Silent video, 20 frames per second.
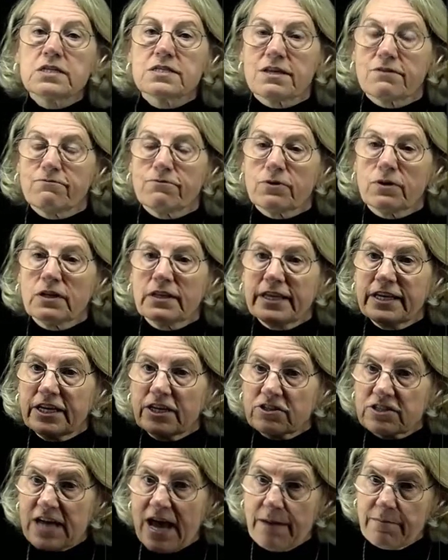that for a
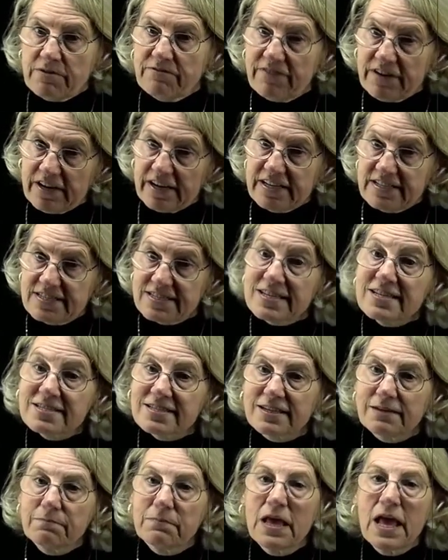linear time invariant
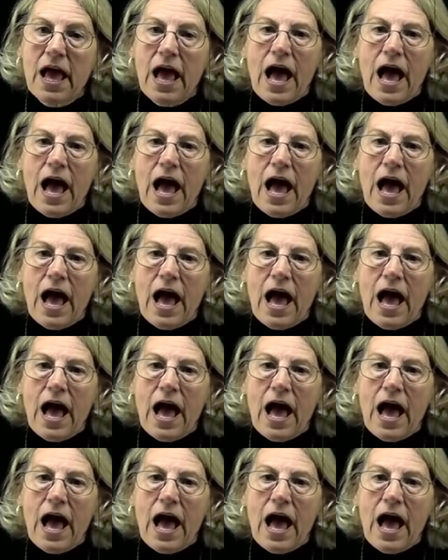system,